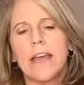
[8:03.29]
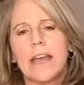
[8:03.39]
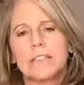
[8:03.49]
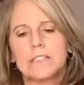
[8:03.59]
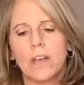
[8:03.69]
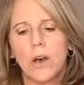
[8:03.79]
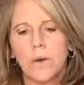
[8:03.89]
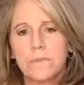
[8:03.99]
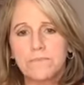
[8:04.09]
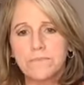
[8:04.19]
And
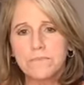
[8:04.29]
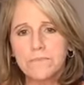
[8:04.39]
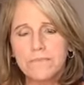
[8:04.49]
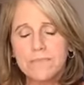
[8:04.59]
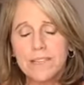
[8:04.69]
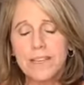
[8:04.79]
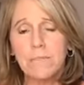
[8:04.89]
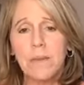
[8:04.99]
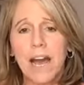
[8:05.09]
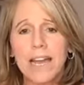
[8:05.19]
so
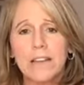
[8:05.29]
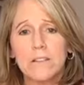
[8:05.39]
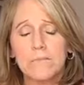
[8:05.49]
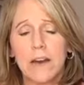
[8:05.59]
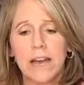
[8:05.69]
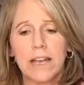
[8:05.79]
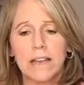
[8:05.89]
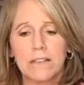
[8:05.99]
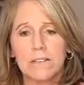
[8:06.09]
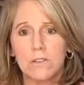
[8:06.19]
my